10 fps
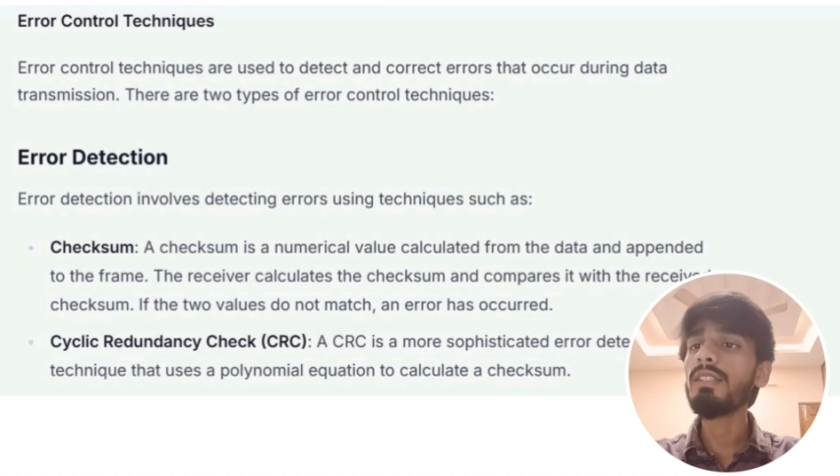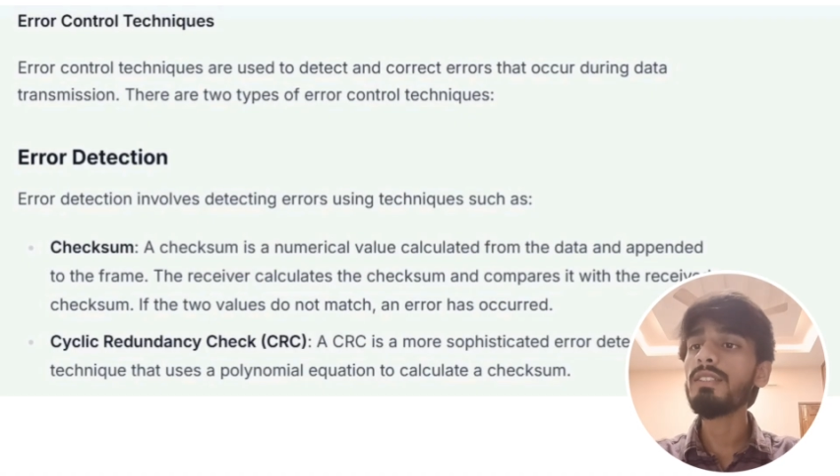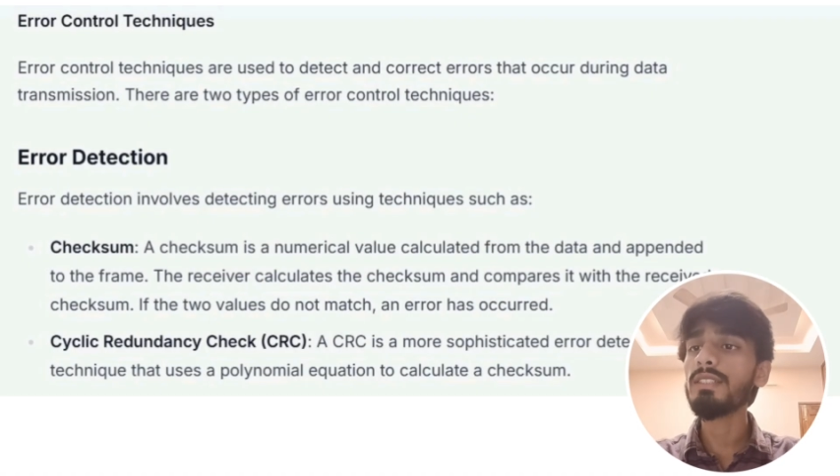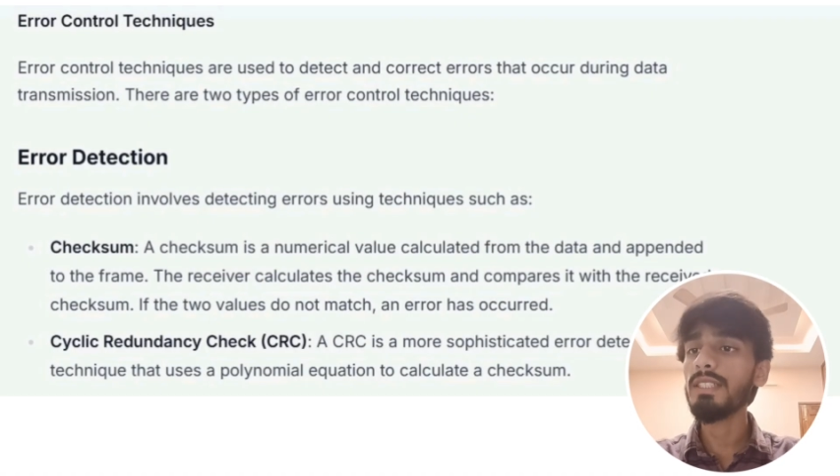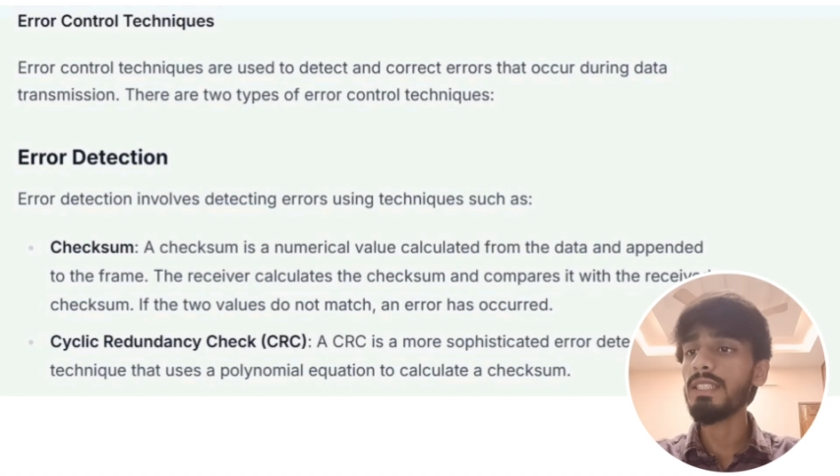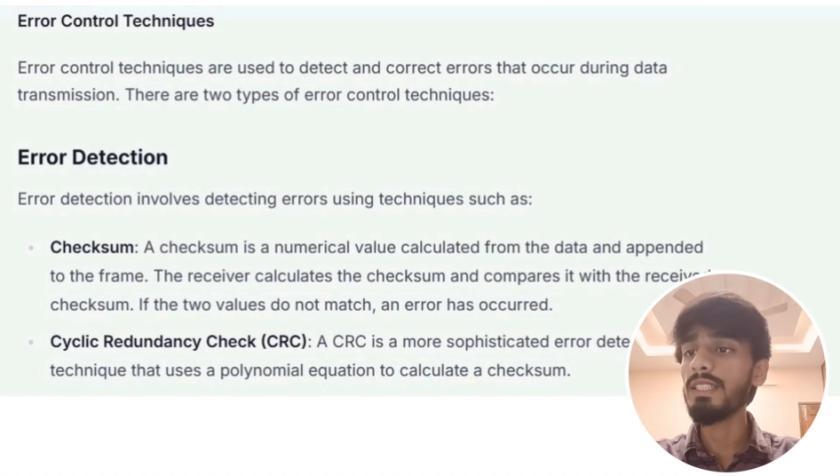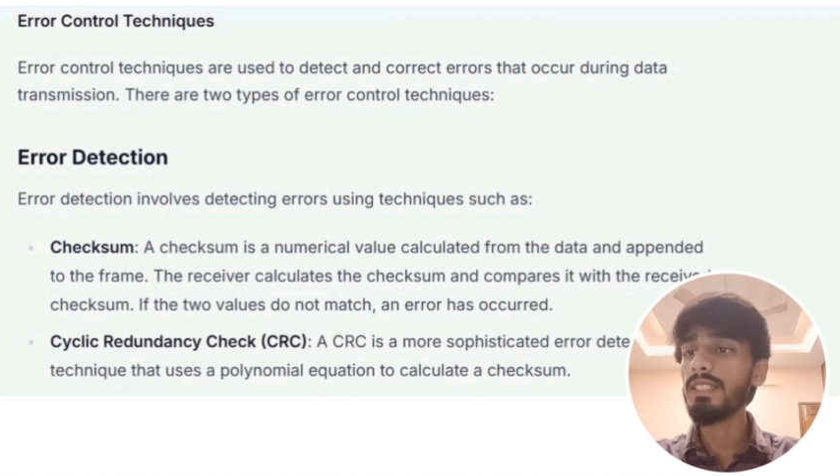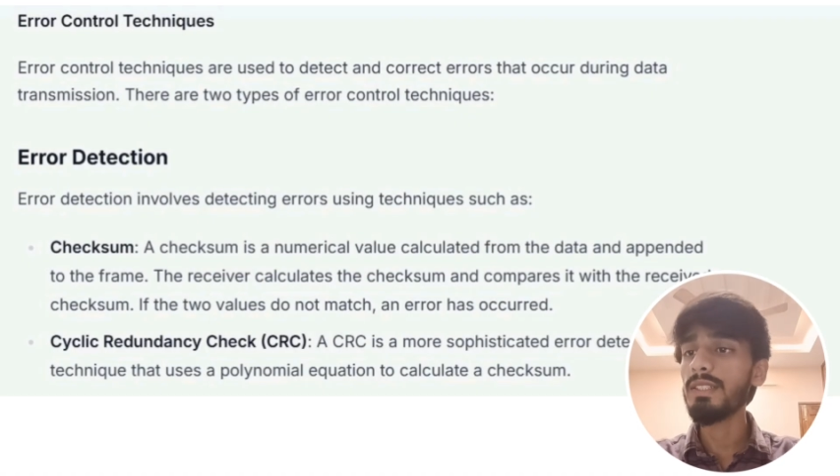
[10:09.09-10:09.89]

us see